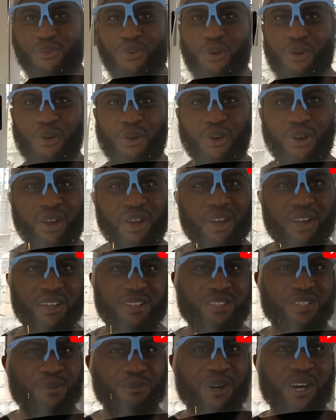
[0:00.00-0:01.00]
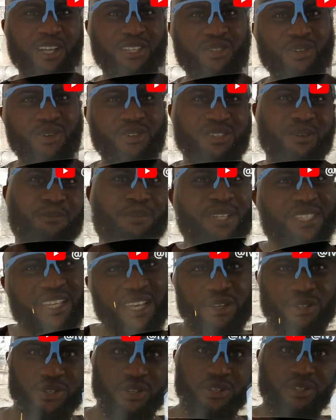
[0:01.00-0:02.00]
grow tomatoes and
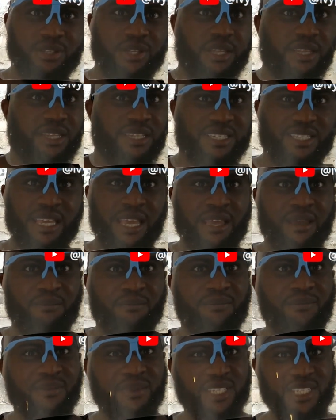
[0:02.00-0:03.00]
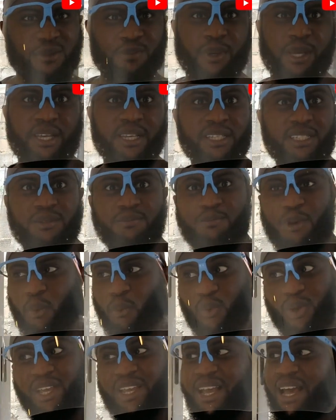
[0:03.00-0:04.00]
potatoes in the same space,
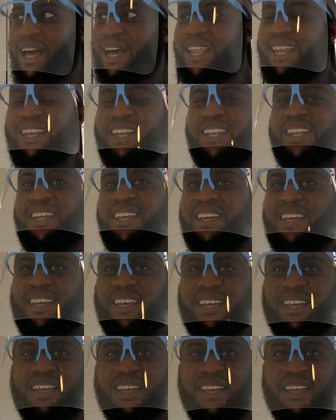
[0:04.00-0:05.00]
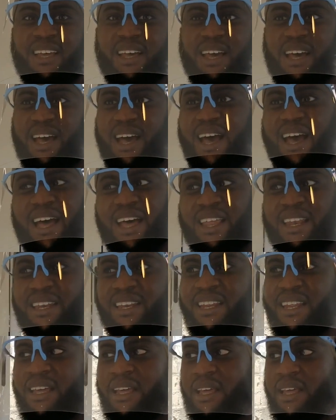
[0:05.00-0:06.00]
but we can. And
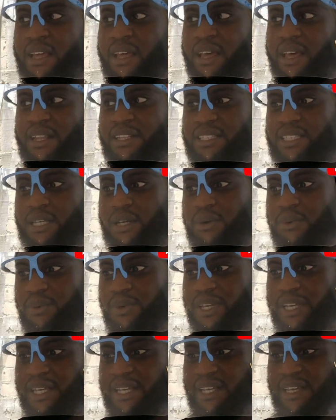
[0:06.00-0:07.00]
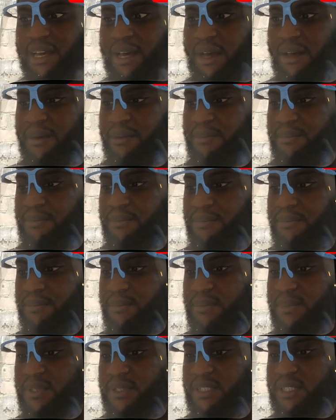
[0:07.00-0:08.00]
until we
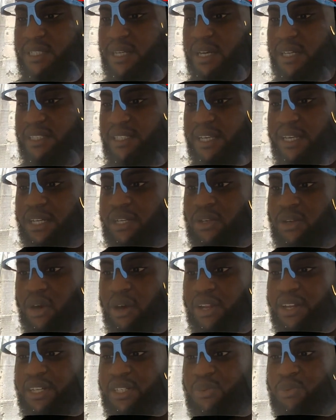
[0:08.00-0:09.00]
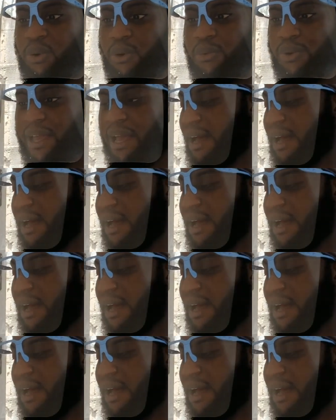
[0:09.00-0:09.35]
start to acknowledge what we